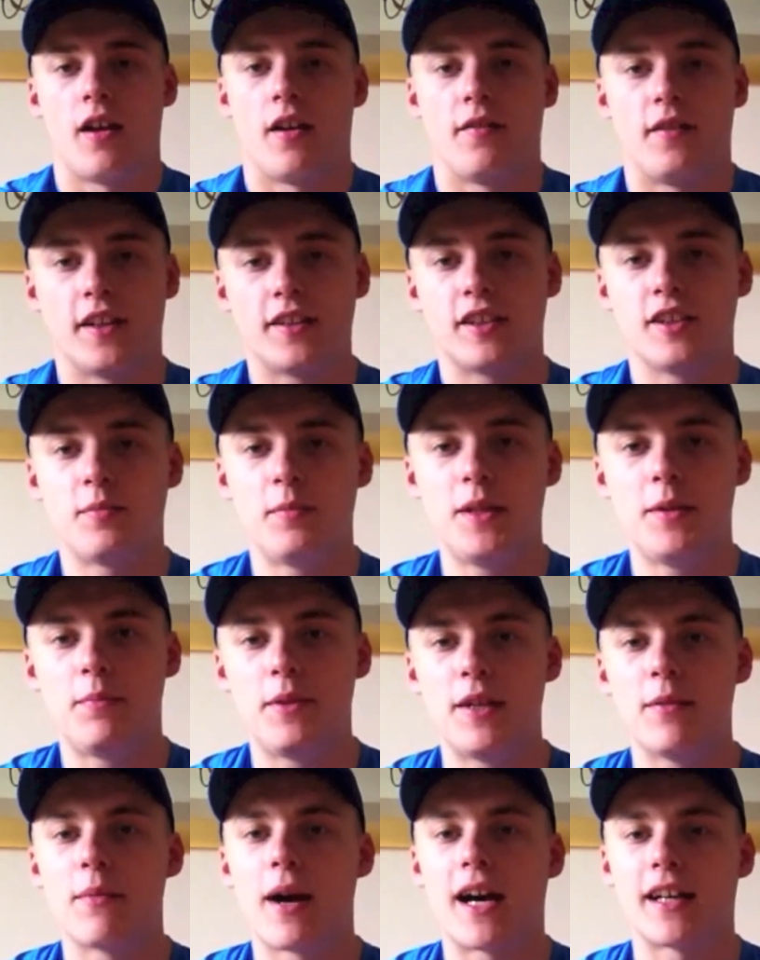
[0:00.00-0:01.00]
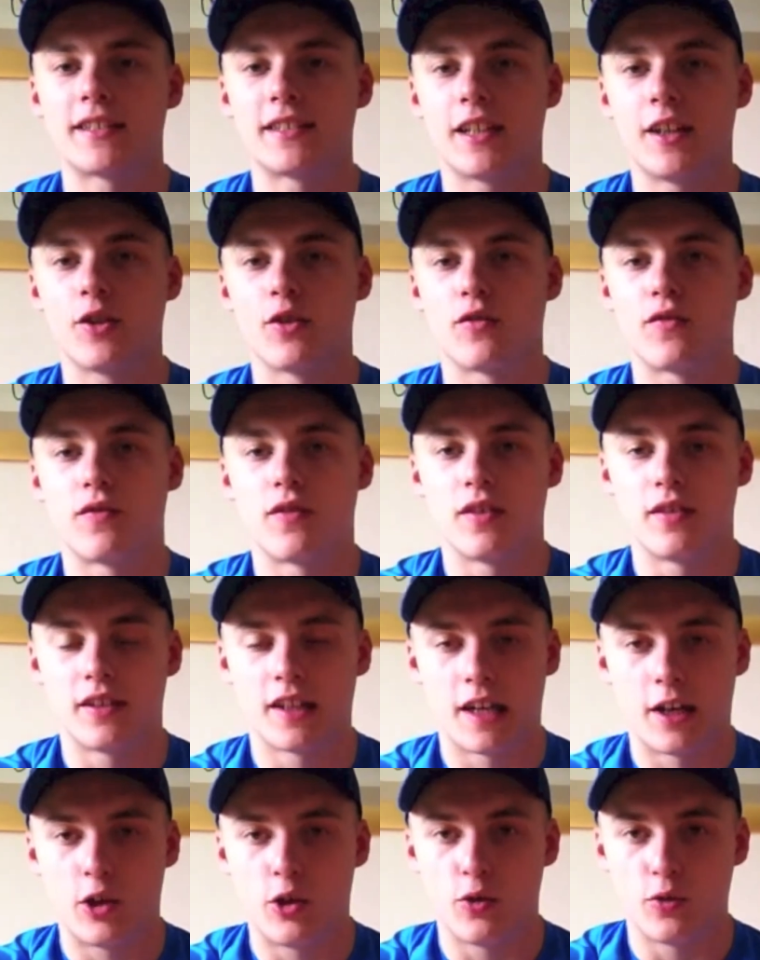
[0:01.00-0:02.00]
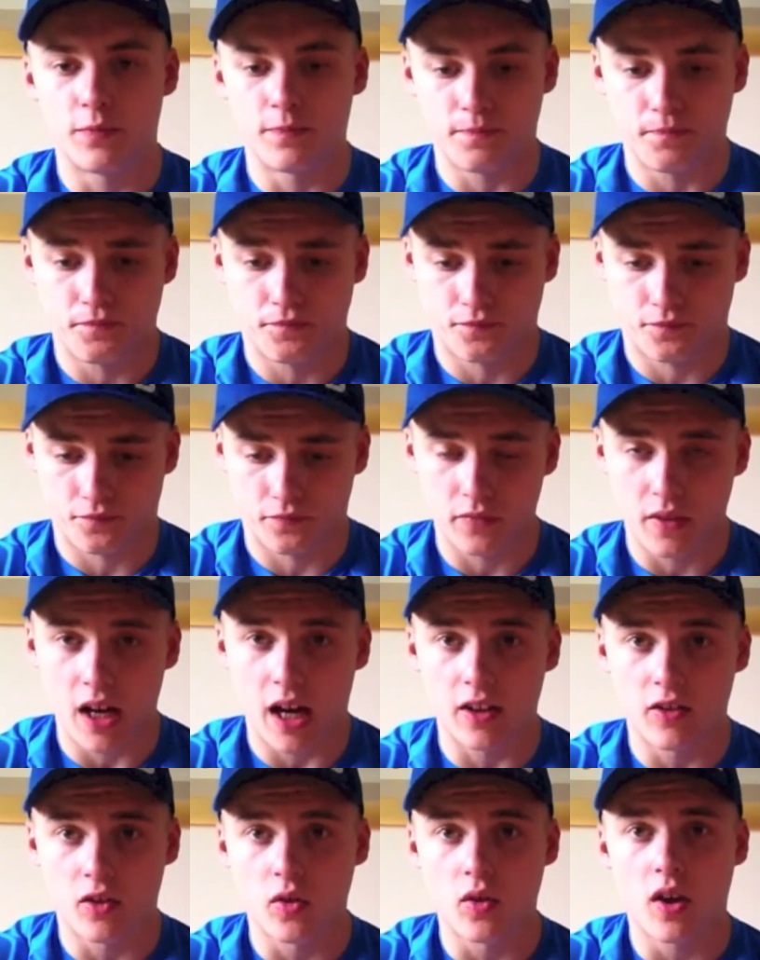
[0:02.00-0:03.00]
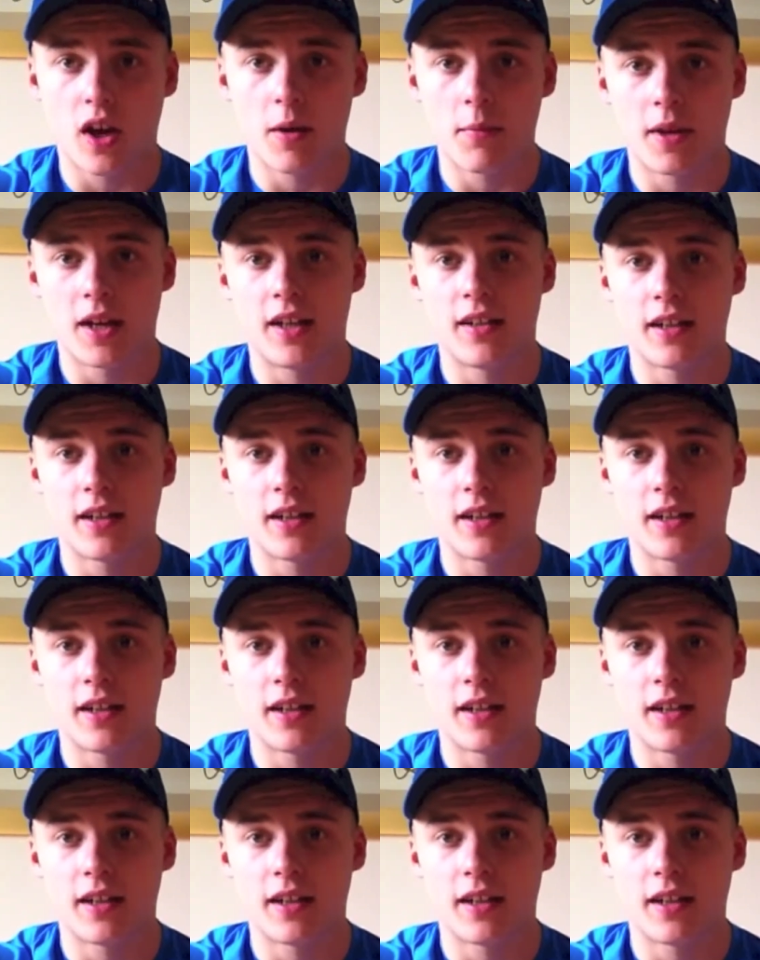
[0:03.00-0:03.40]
this is me being myself. Now, I don't know how many